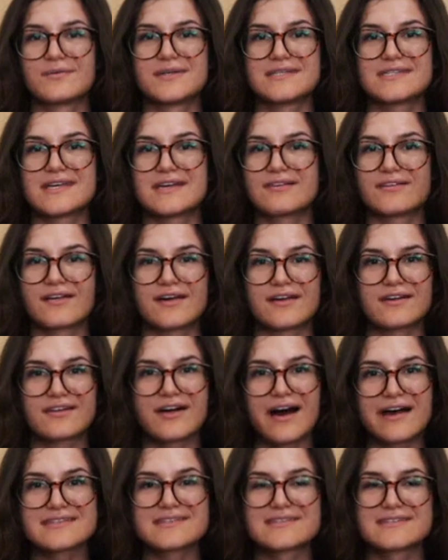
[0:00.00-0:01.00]
We take a lot of
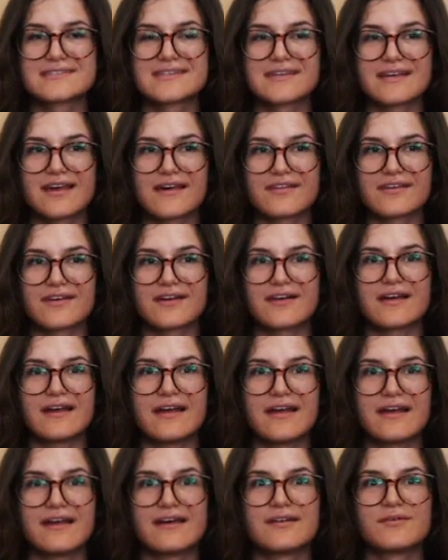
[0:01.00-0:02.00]
classes together,
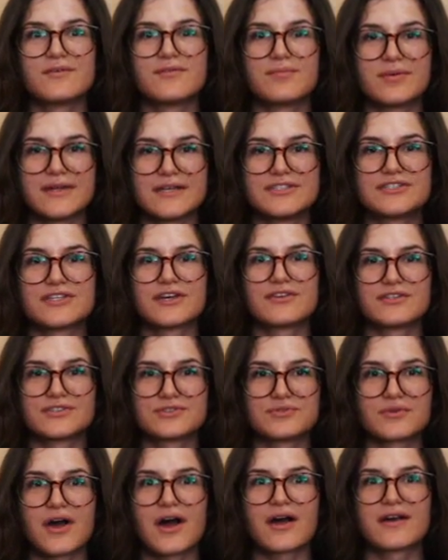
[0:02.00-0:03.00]
and we've been each
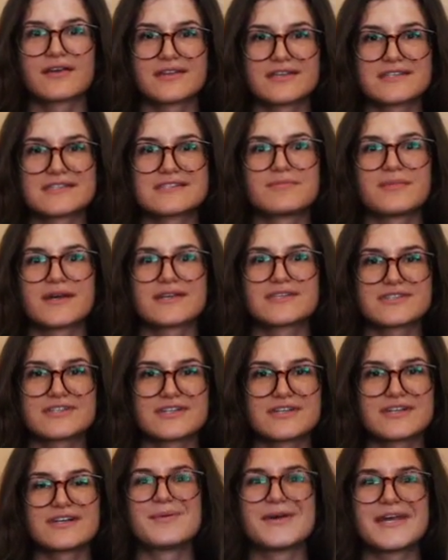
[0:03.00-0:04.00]
other's rock this
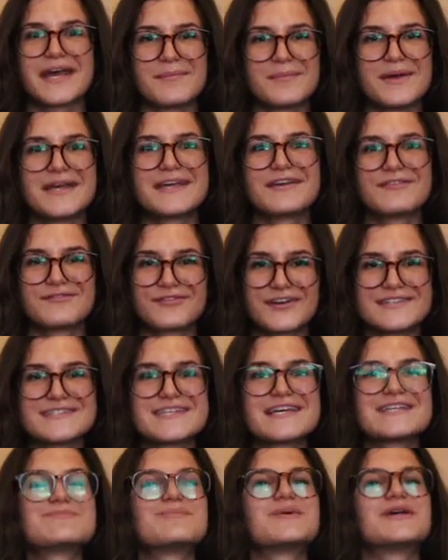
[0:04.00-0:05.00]
semester. But yeah, making friends
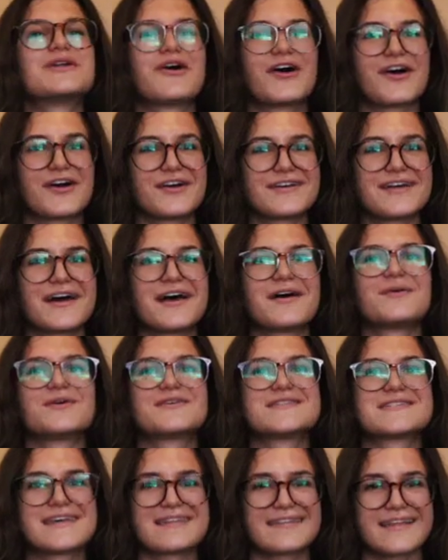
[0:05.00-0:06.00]
has been hard, I will
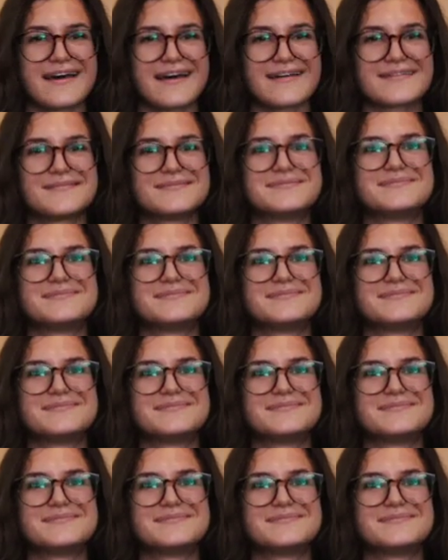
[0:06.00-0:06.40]
say that.